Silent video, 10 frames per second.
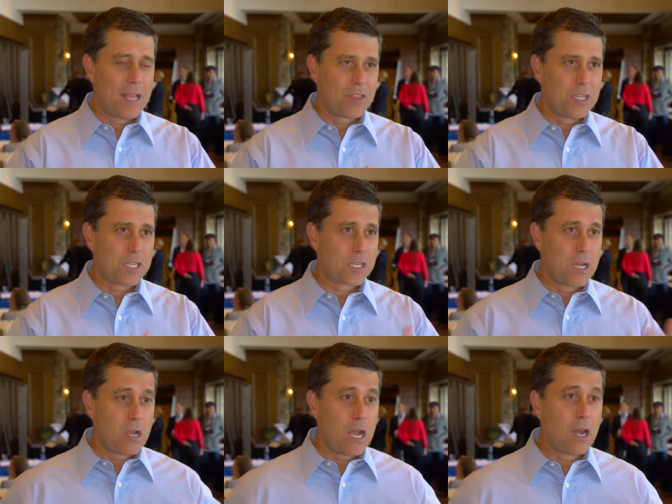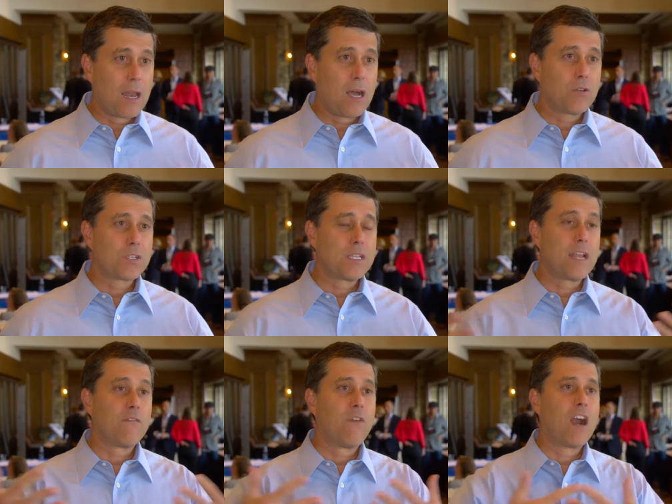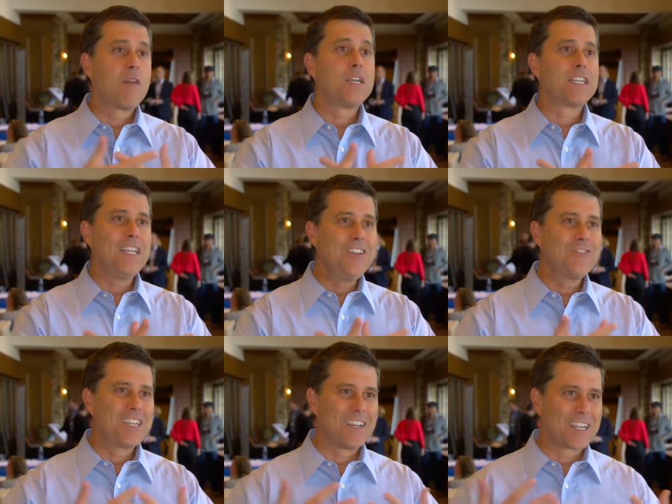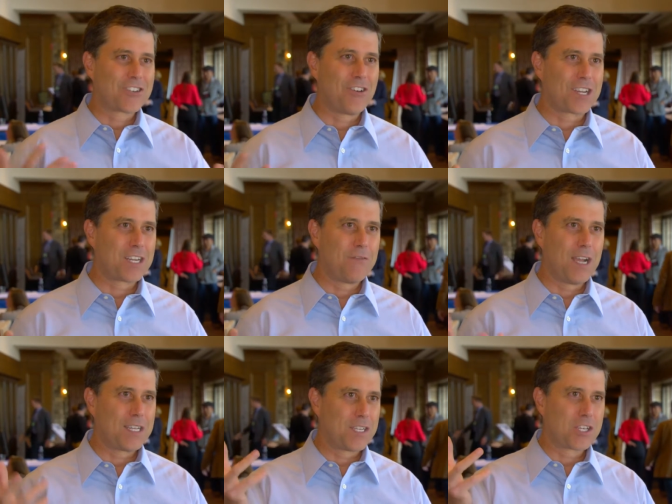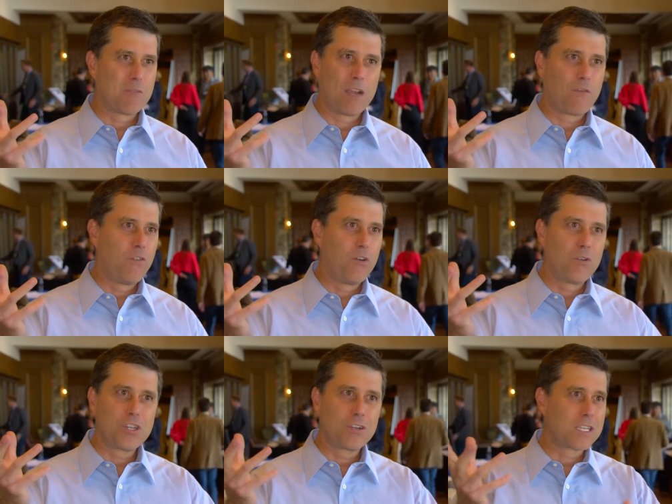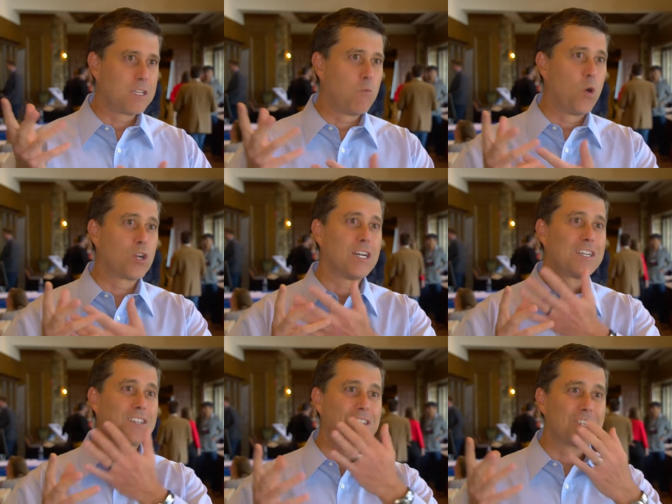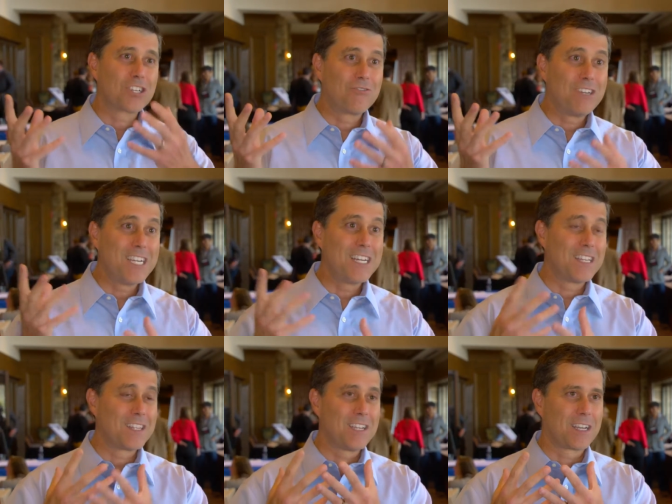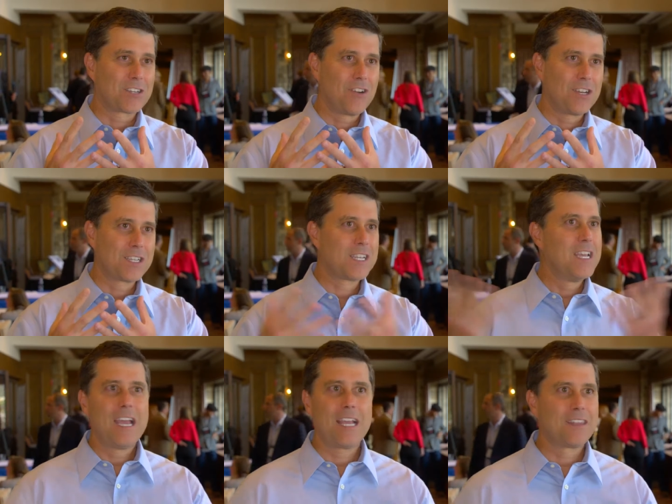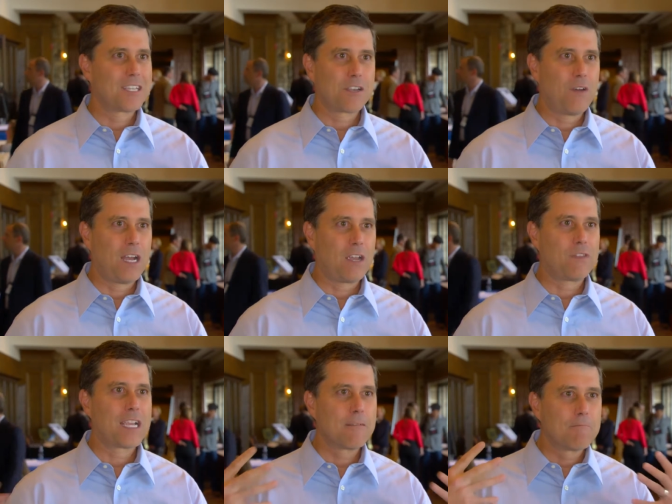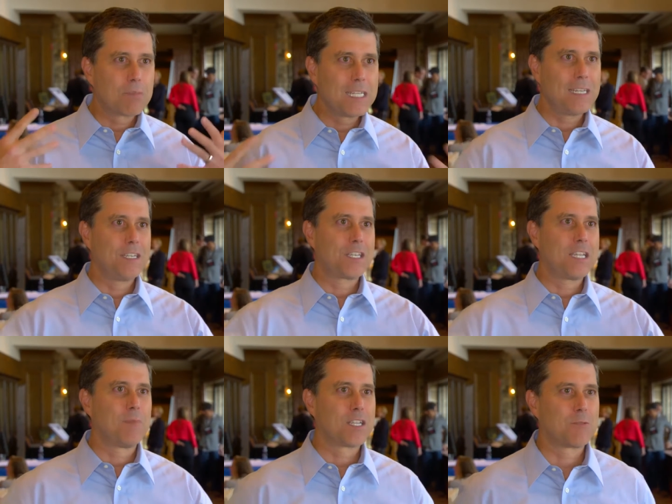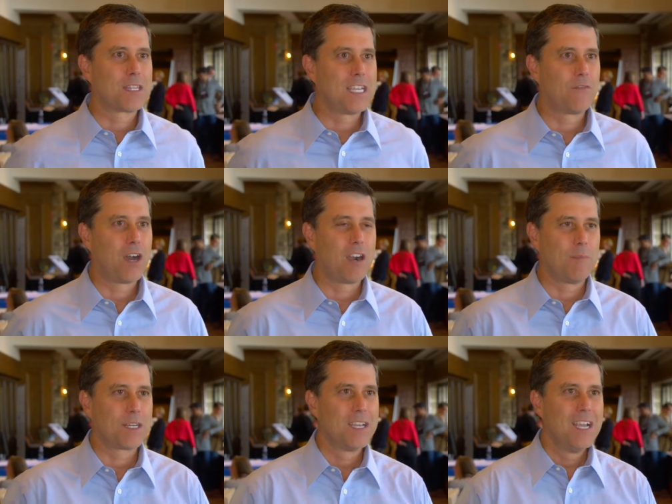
and this allows the environment into the electronic devices. So my phone, you'll see water under the screen in the electronics, and they survive. They're completely seamless with the environment.